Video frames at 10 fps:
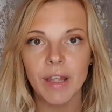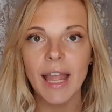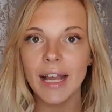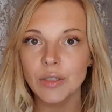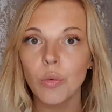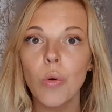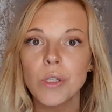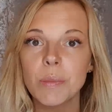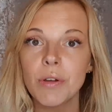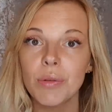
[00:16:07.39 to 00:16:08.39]
I had a
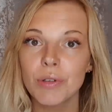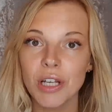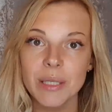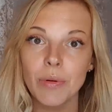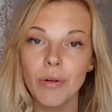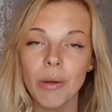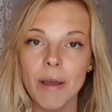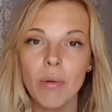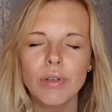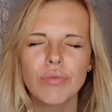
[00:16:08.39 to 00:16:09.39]
water birth, which I spoke
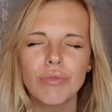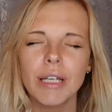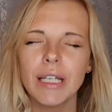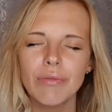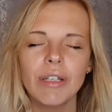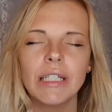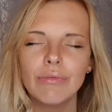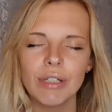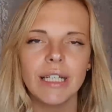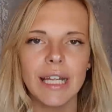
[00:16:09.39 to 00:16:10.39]
about, which
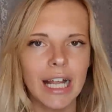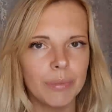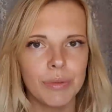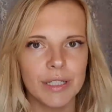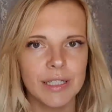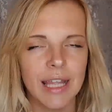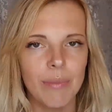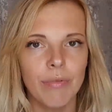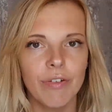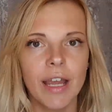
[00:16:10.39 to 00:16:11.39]
really helped with the
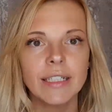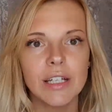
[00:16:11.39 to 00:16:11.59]
discomfort.